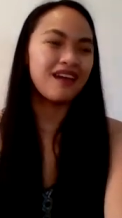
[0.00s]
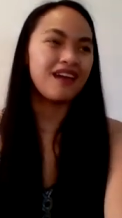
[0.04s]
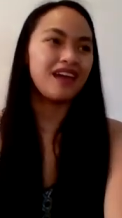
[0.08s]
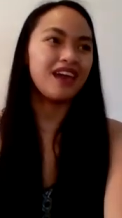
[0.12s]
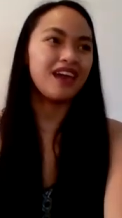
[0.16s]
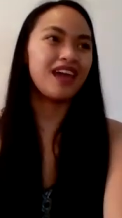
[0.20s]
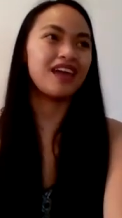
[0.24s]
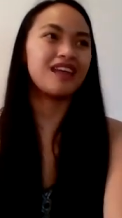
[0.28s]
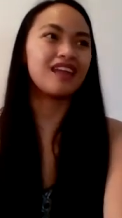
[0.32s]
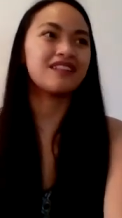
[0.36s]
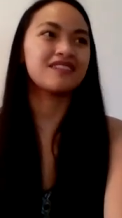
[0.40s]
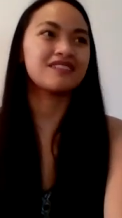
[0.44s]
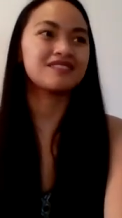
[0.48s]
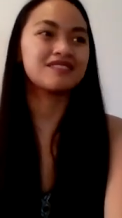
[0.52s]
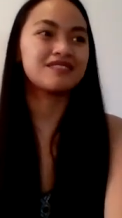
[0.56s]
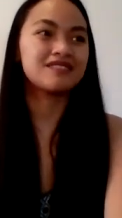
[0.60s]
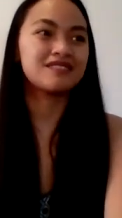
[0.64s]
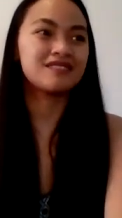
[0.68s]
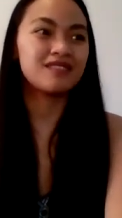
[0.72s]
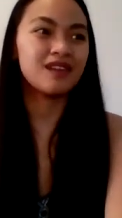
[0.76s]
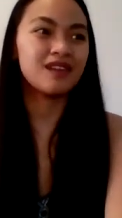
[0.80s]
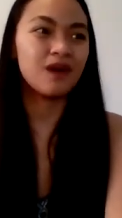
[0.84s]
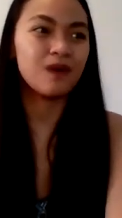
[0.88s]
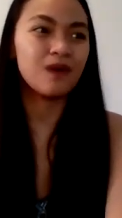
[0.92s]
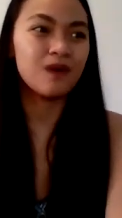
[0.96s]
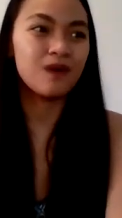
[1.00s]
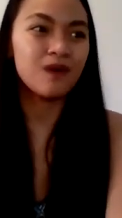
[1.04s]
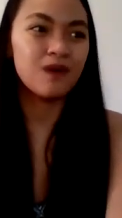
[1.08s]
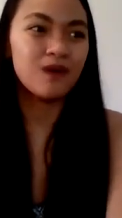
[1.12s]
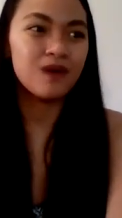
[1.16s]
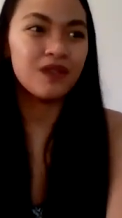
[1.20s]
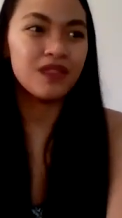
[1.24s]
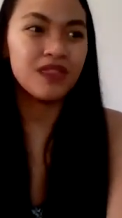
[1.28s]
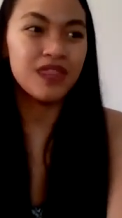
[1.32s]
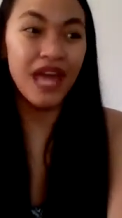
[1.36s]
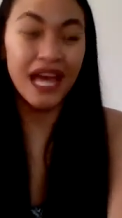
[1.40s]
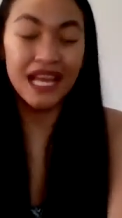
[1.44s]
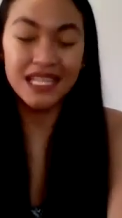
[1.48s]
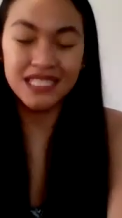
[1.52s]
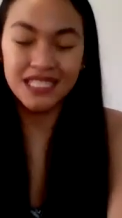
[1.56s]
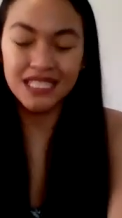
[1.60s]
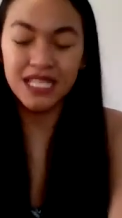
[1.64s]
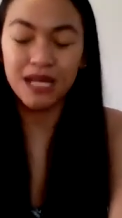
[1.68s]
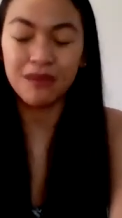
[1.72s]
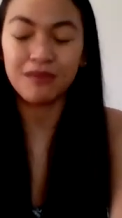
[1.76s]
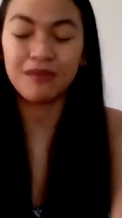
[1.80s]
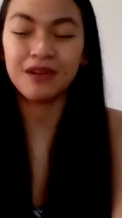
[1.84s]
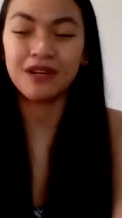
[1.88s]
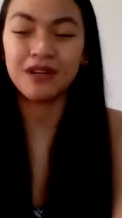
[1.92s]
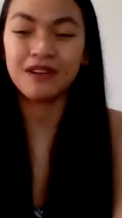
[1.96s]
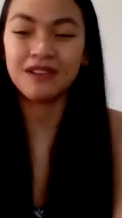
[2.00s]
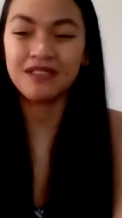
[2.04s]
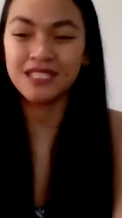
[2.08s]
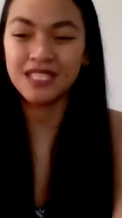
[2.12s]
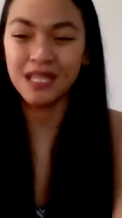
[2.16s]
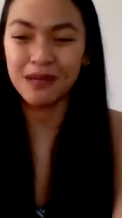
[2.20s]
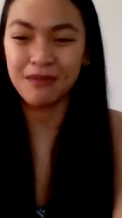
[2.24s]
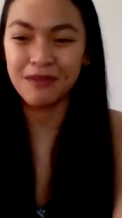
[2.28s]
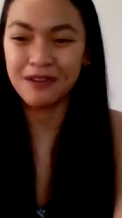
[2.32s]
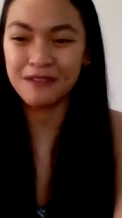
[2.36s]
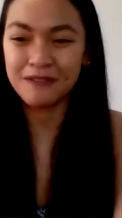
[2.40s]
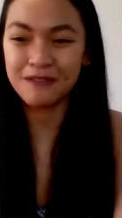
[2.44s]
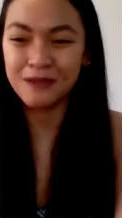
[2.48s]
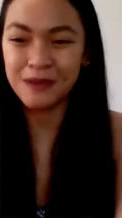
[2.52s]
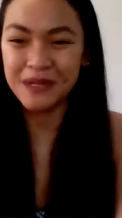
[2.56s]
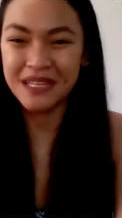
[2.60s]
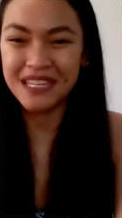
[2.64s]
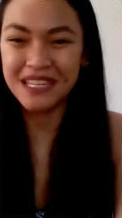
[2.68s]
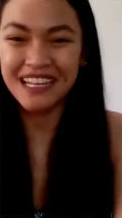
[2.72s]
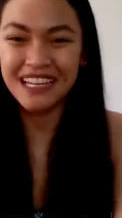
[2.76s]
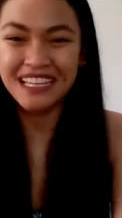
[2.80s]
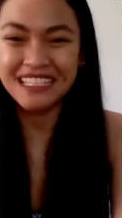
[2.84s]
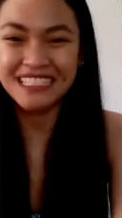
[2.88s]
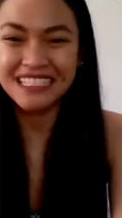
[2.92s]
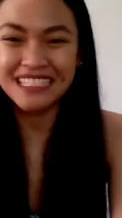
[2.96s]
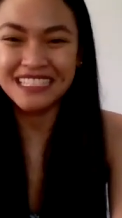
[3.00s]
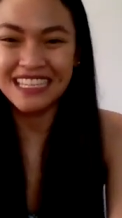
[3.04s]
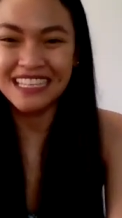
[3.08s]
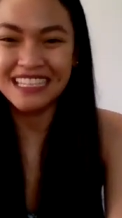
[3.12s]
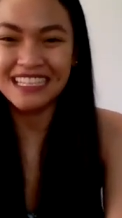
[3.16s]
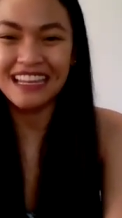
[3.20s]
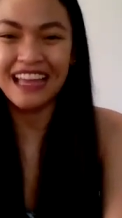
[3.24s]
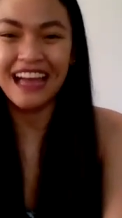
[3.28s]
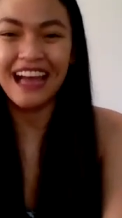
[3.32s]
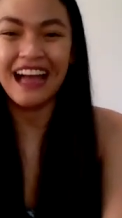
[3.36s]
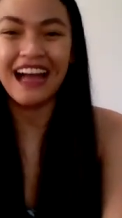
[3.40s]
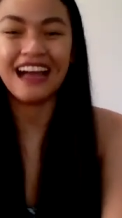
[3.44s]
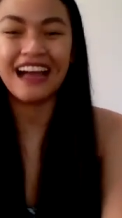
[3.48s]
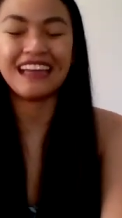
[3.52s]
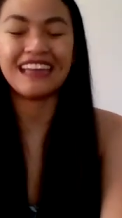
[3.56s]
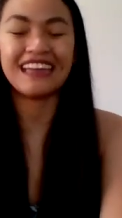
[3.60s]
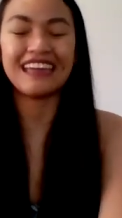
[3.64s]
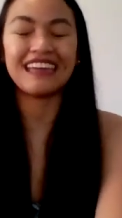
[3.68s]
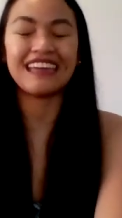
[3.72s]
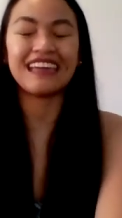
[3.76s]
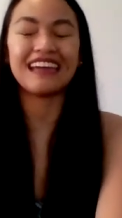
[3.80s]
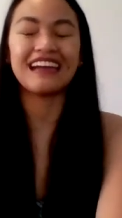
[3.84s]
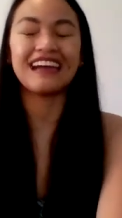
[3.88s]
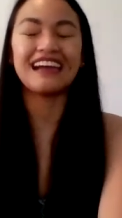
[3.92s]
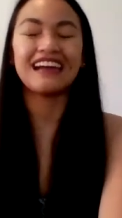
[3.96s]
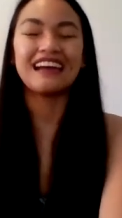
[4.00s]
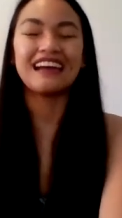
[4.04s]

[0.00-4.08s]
And so that summer of 2019, I